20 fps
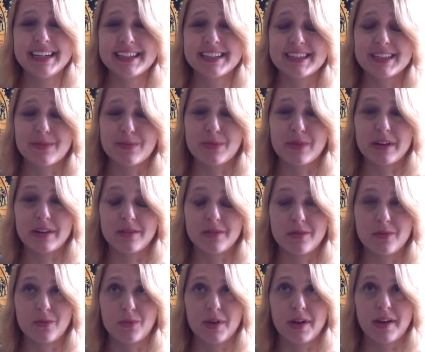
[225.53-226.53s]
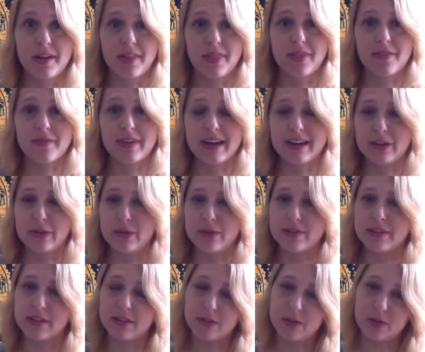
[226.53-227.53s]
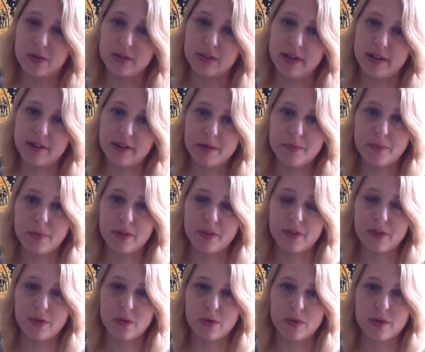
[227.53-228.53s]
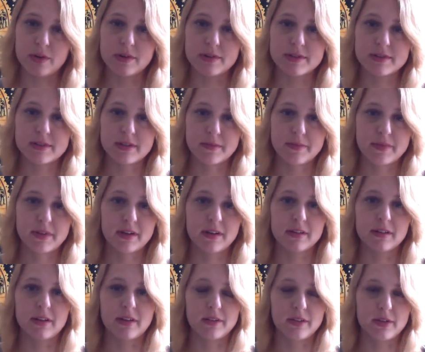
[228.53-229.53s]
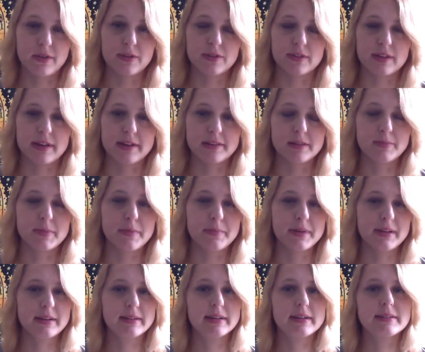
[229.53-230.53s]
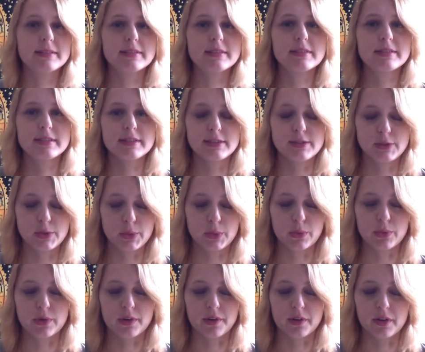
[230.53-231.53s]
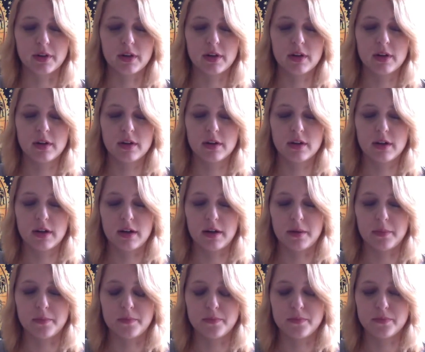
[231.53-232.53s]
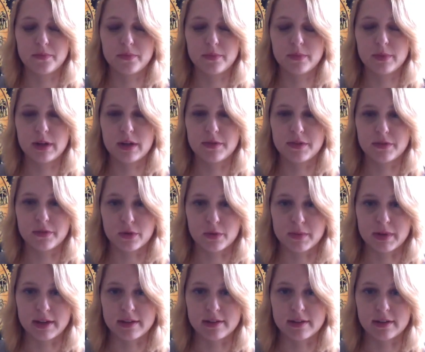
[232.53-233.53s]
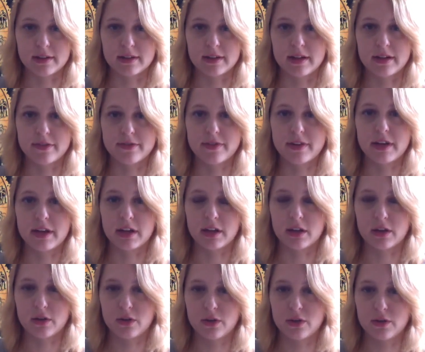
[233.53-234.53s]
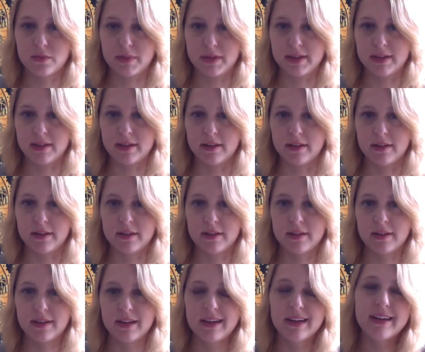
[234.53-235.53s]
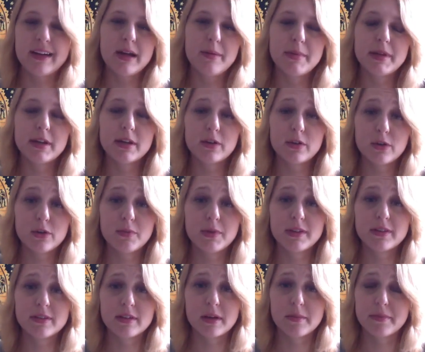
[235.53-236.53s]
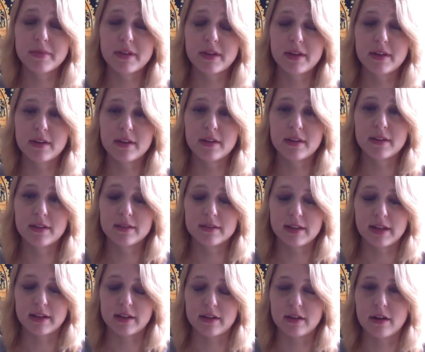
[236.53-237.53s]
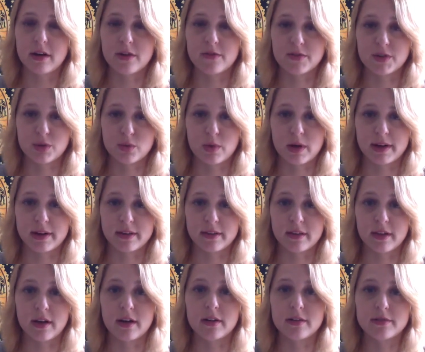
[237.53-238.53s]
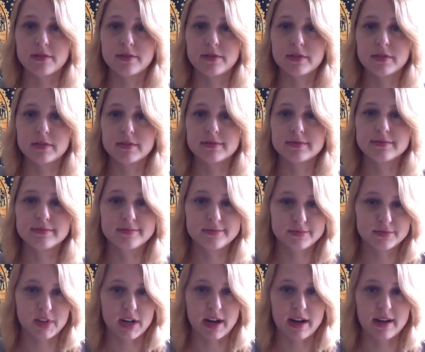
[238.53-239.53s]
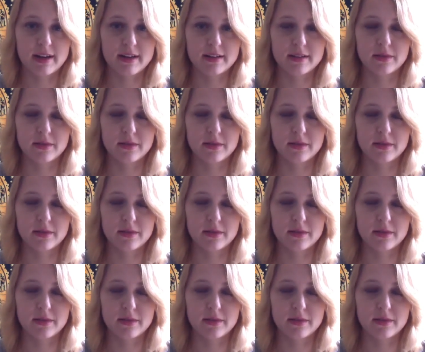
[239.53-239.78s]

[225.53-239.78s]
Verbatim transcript: someone with values that don't line up with yours, something along those lines. But because it's in your um, love and romantic life, it could be, I mean, it could be something like an unrequited love, right?